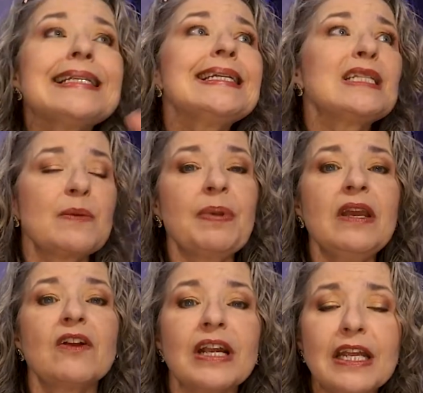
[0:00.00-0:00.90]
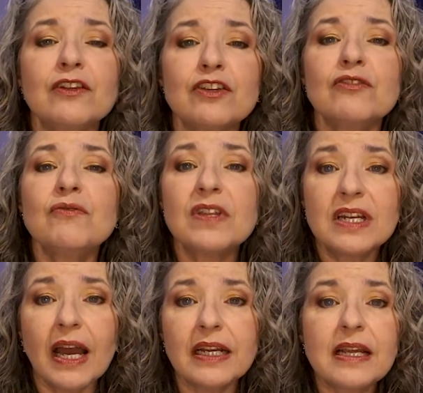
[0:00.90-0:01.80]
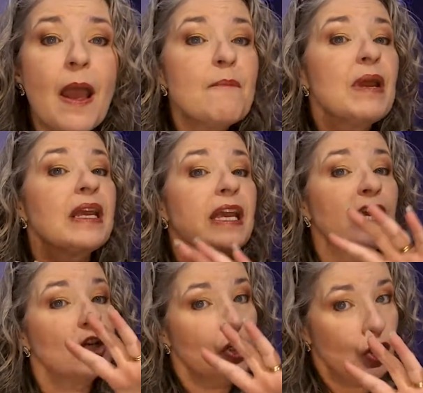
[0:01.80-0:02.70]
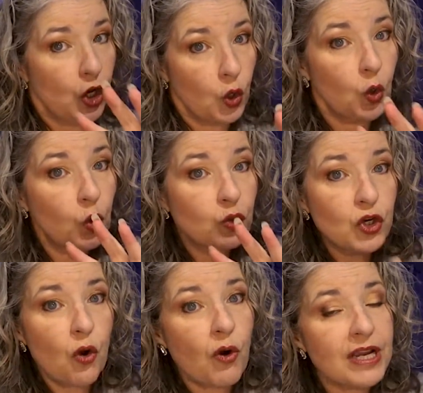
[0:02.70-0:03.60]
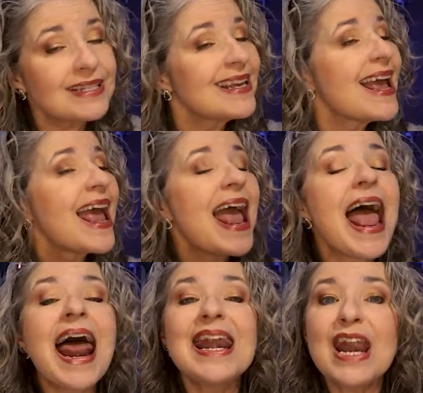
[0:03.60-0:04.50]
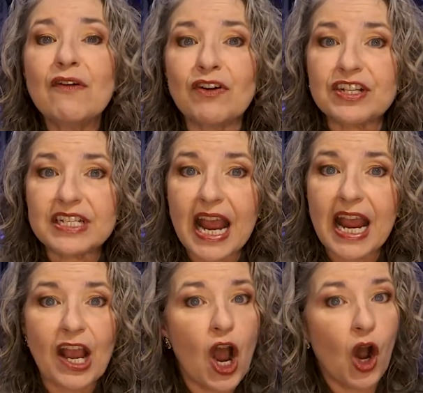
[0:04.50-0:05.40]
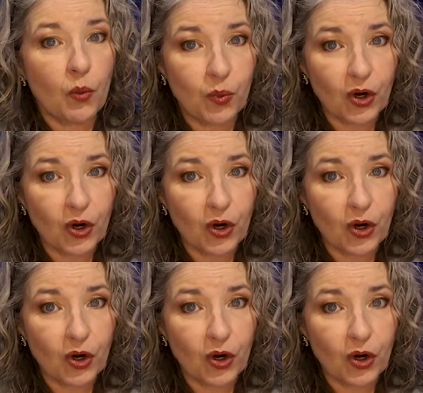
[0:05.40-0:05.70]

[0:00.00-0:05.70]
and disappear into the night, making no noise and never saying a